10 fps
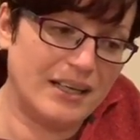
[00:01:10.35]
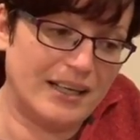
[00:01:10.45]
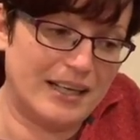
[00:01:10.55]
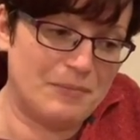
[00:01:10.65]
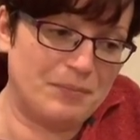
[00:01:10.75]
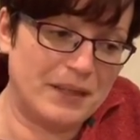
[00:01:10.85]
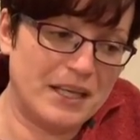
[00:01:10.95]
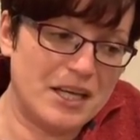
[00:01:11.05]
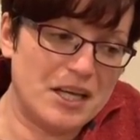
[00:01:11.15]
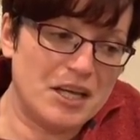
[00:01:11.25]
But
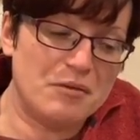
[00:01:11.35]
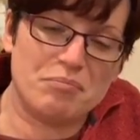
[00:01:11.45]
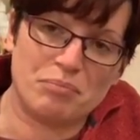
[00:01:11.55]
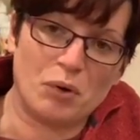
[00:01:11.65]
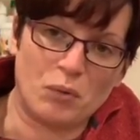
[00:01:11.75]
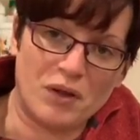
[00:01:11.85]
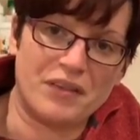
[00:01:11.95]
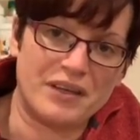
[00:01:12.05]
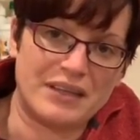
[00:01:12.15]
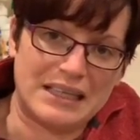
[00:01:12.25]
one
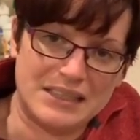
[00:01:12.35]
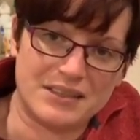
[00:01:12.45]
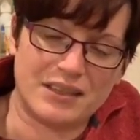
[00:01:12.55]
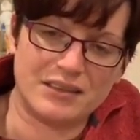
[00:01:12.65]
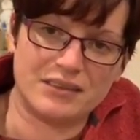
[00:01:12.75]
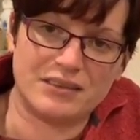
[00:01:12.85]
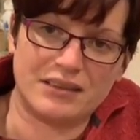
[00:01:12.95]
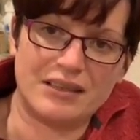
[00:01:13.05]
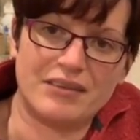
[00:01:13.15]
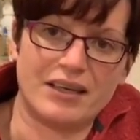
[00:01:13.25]
thing that is
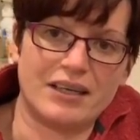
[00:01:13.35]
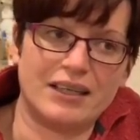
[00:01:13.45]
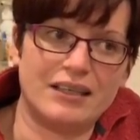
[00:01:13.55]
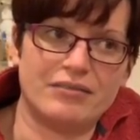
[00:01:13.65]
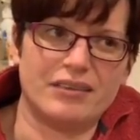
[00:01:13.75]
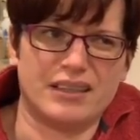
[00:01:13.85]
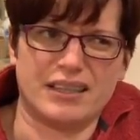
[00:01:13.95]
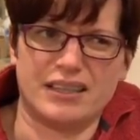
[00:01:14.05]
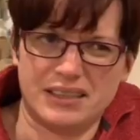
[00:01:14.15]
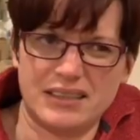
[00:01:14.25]
constant, if they're gonna live a
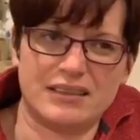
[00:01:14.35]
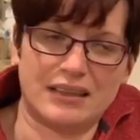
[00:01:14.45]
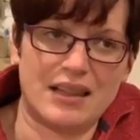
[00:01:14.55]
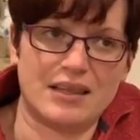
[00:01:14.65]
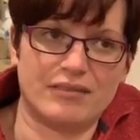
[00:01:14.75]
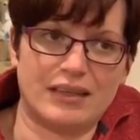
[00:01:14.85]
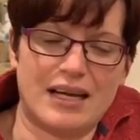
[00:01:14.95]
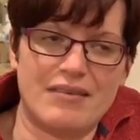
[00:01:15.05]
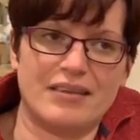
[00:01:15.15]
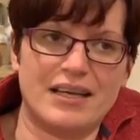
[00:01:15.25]
kind of decent length of life,